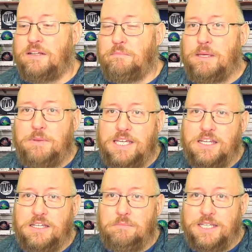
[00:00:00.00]

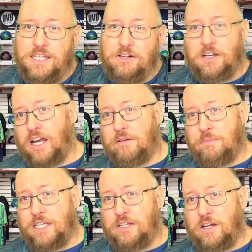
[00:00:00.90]
maybe be here, not
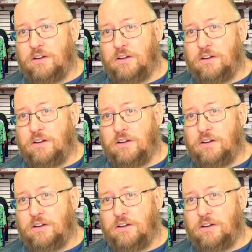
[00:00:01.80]
be here.